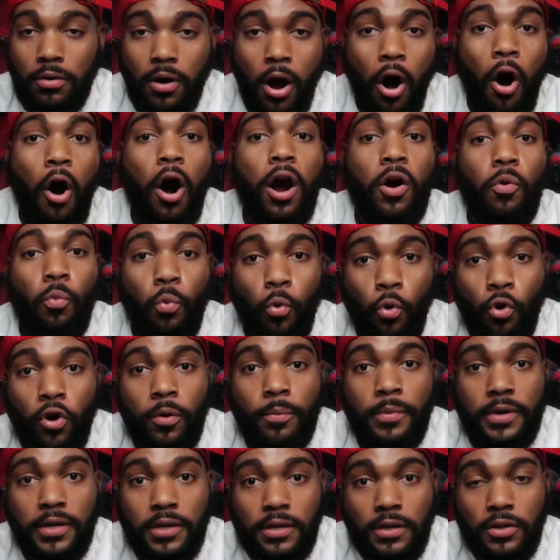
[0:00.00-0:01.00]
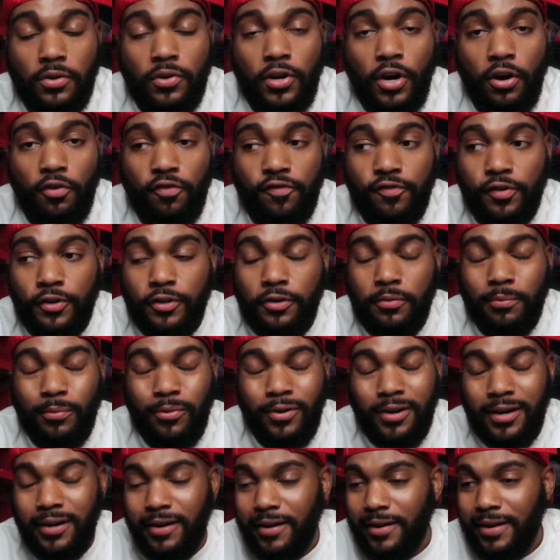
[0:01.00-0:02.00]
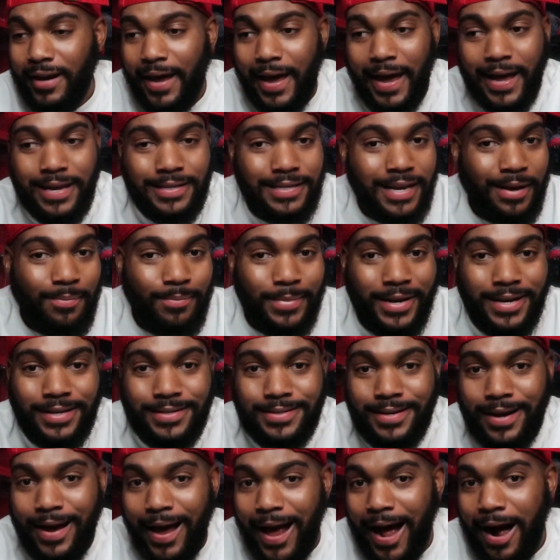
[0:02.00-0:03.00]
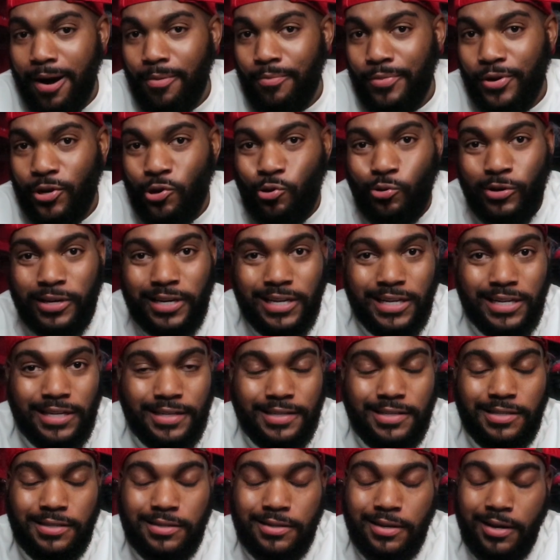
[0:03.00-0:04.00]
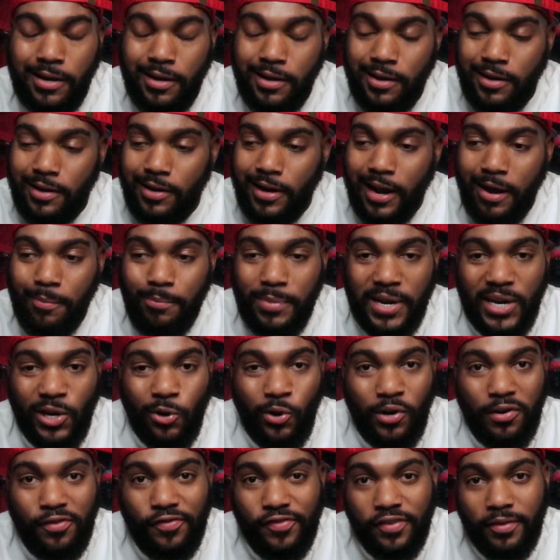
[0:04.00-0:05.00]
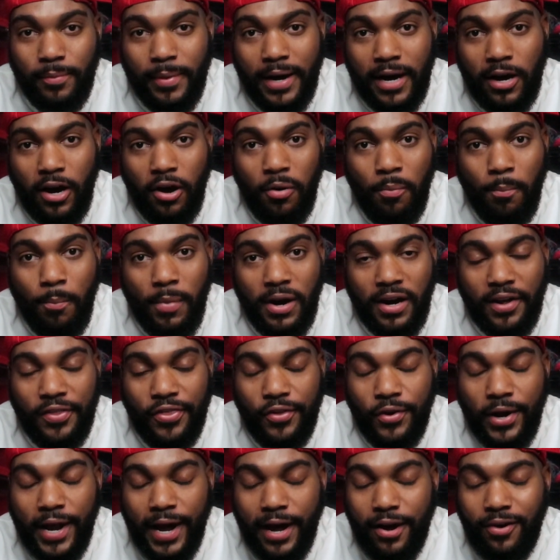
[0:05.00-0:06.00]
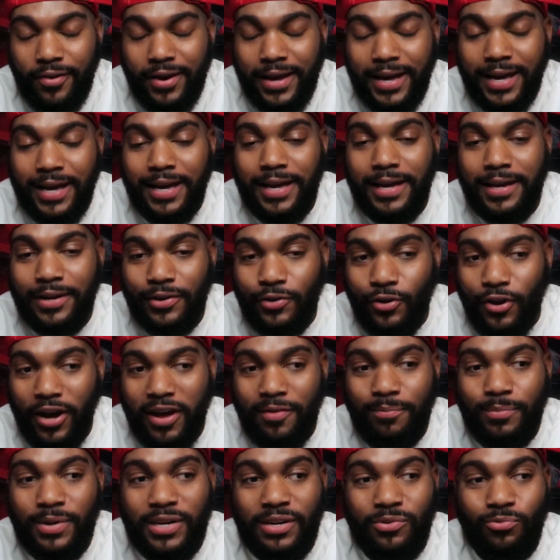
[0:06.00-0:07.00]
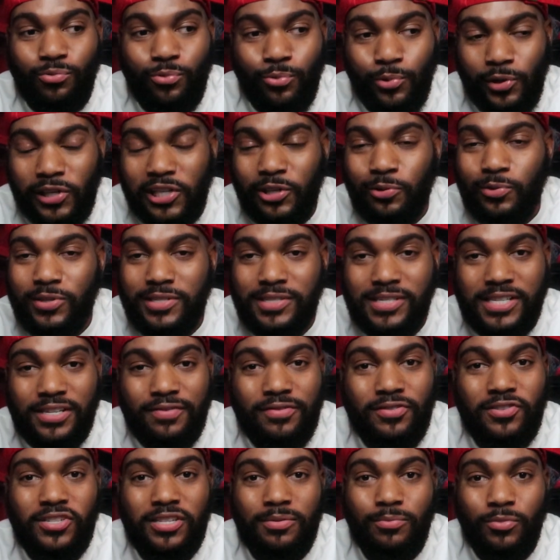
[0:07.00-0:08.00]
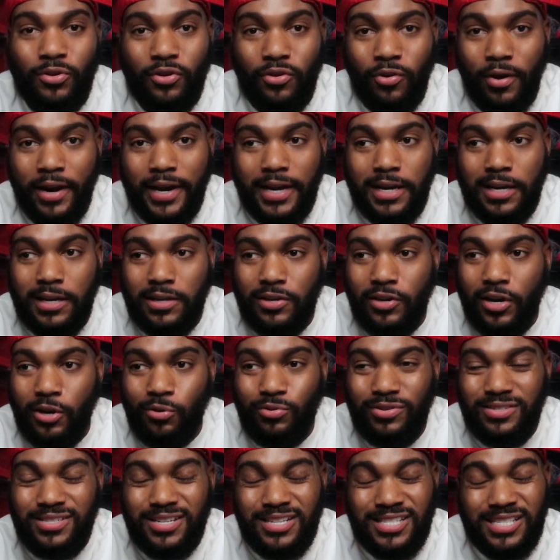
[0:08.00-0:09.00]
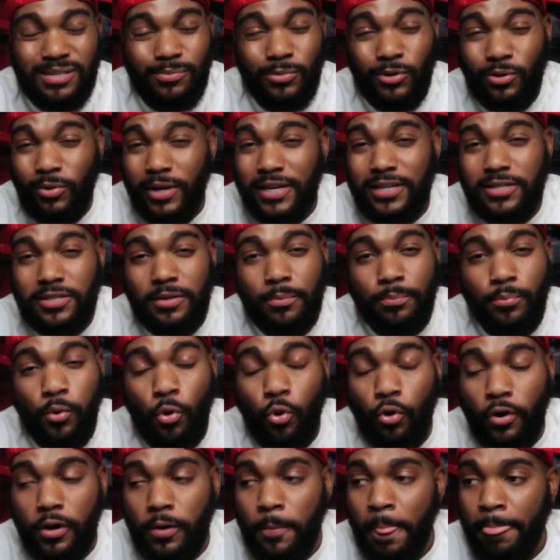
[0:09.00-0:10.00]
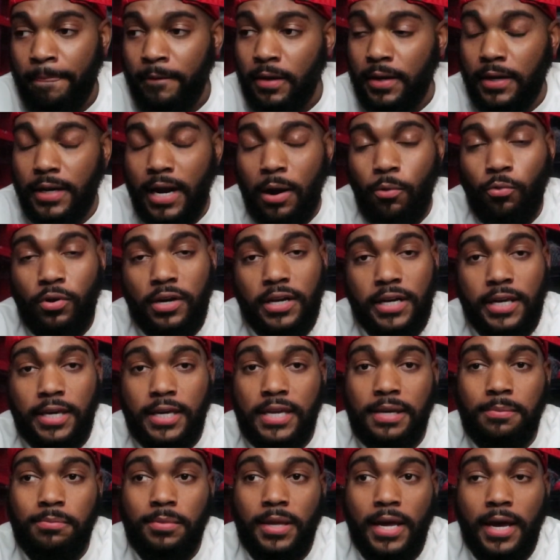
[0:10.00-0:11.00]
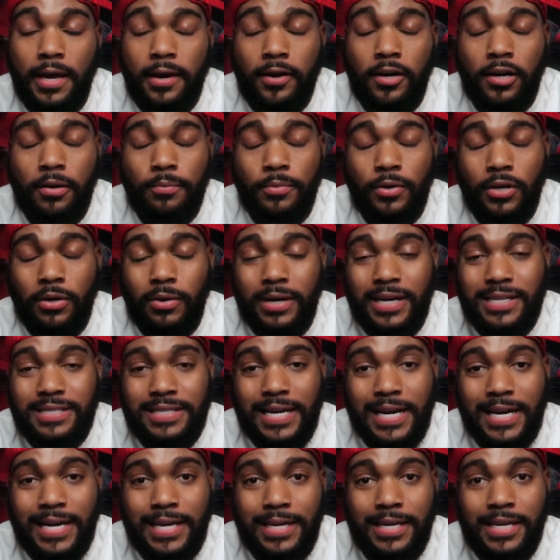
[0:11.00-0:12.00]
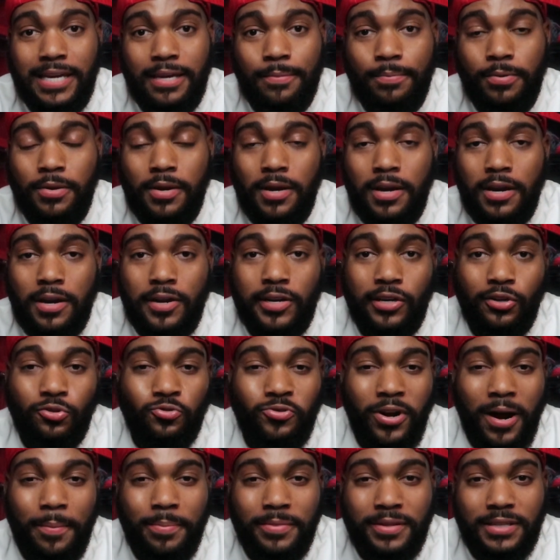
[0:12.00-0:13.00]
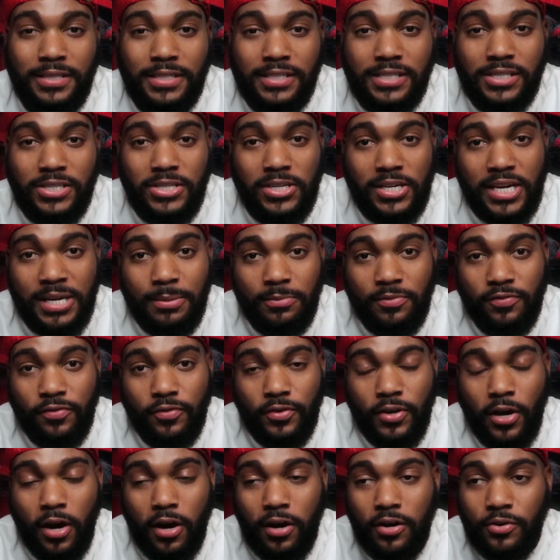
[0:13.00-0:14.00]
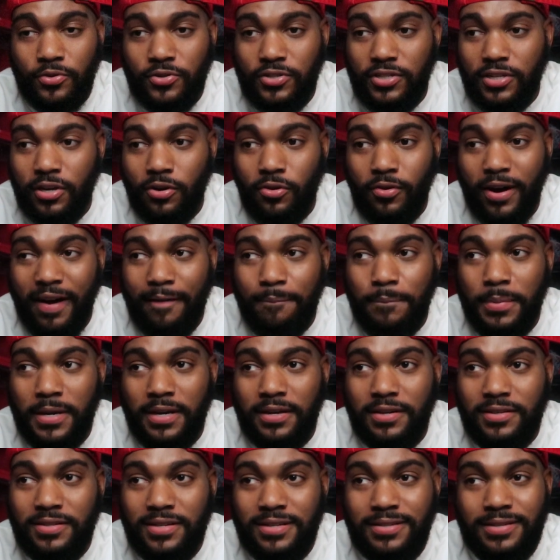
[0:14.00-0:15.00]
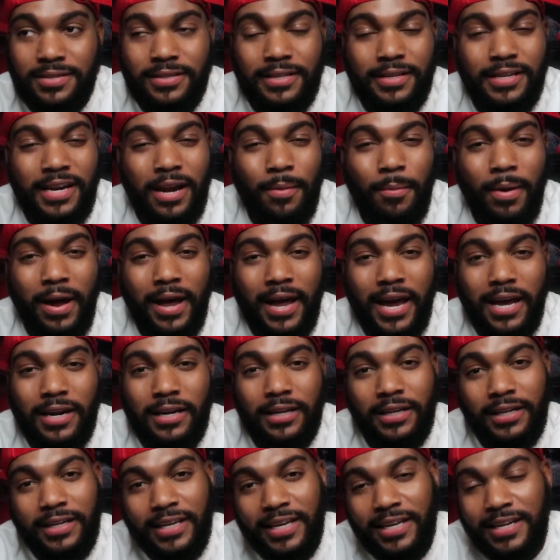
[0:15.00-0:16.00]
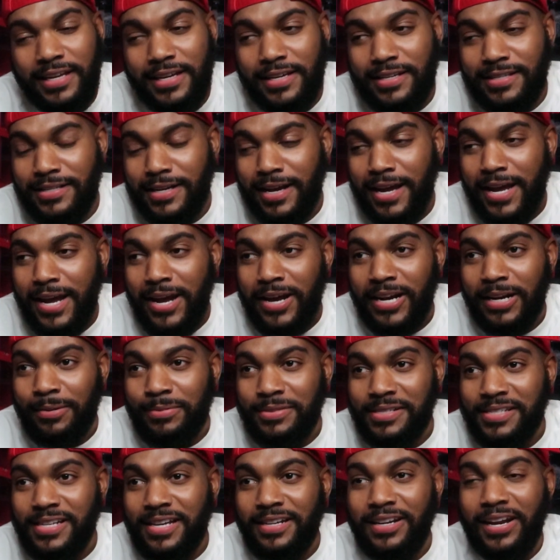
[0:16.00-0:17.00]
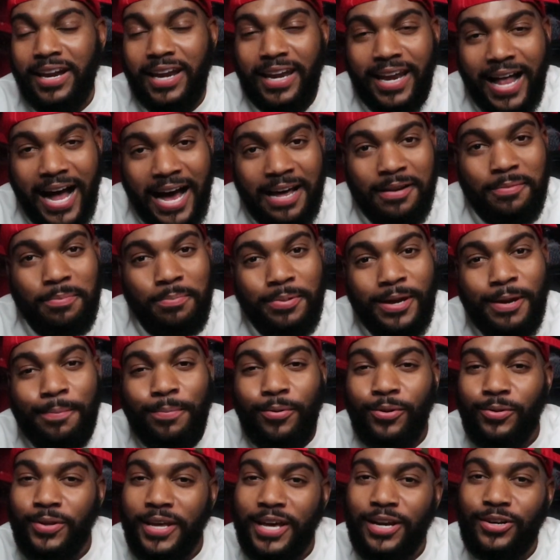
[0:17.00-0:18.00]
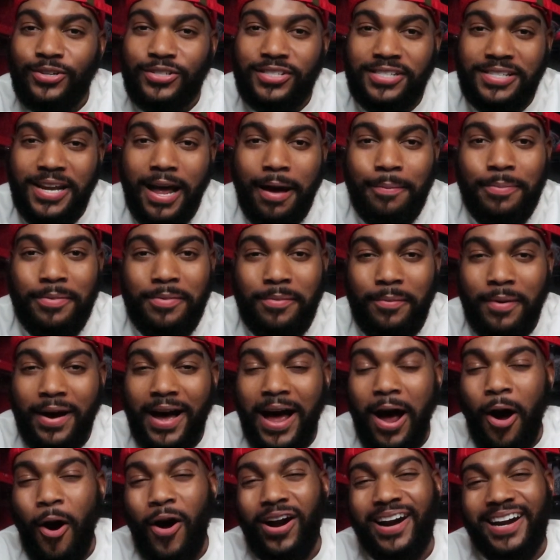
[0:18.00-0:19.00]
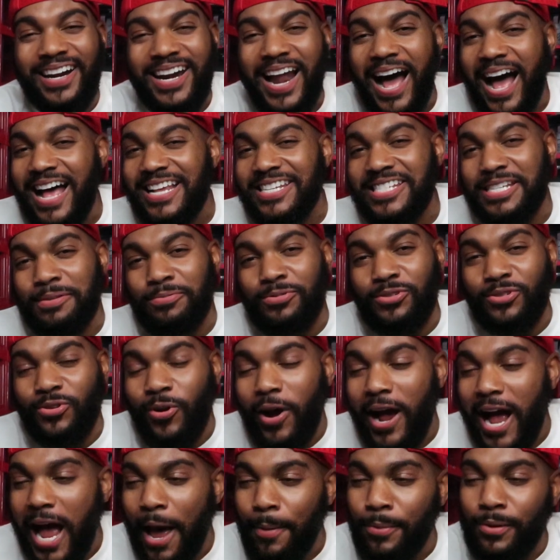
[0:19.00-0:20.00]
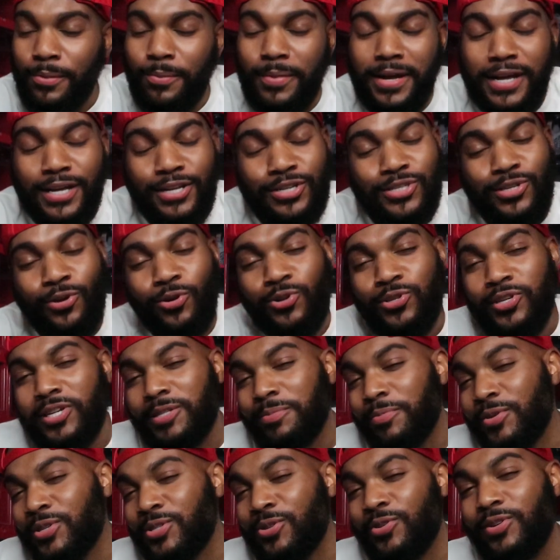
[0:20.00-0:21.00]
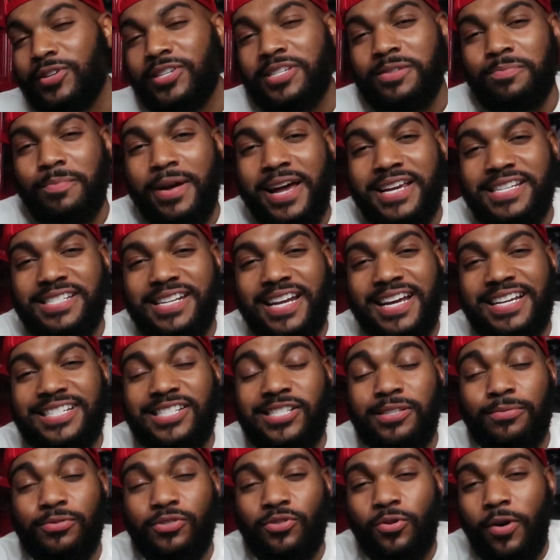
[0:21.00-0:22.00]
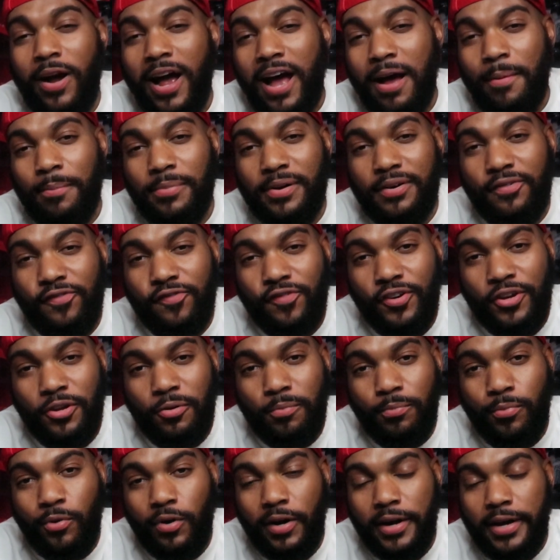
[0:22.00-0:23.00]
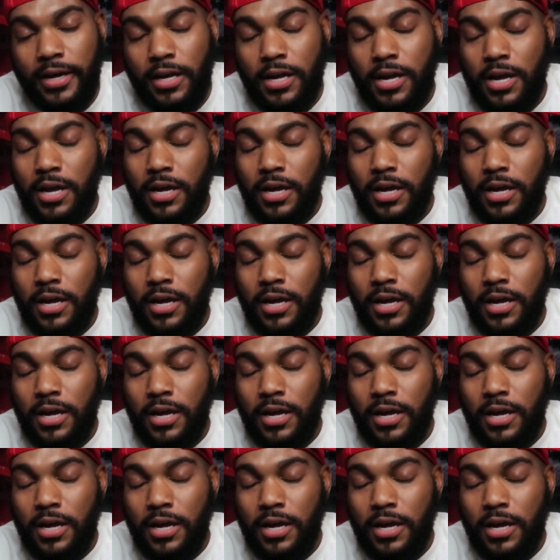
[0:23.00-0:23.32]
heartwarming, you know, for your boy. As I mentioned, I'm new to this, and I've been doing it for about a month now, and you know, I've been really receiving some great, you know, just some great support, and I want to keep that up, you know, as I keep, you know, dropping these gems for y'all. So I've been just looking at my analytics, and I'm seeing a lot of people that are stopping by are not subscribing, man. So just be sure to smash that subscribe button for your boy,